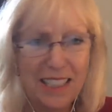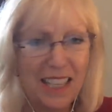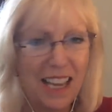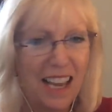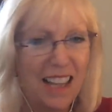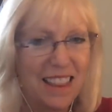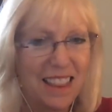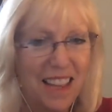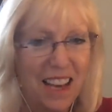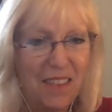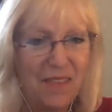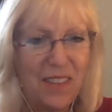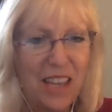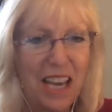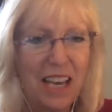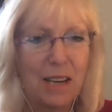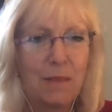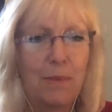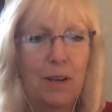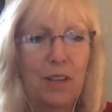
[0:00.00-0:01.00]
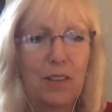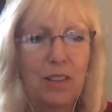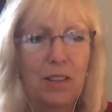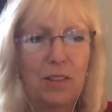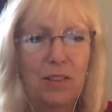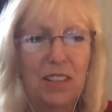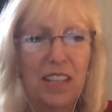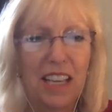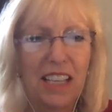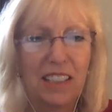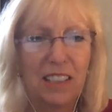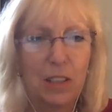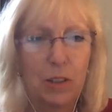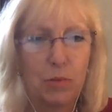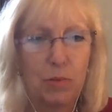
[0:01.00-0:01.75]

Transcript: I love that about you. Guest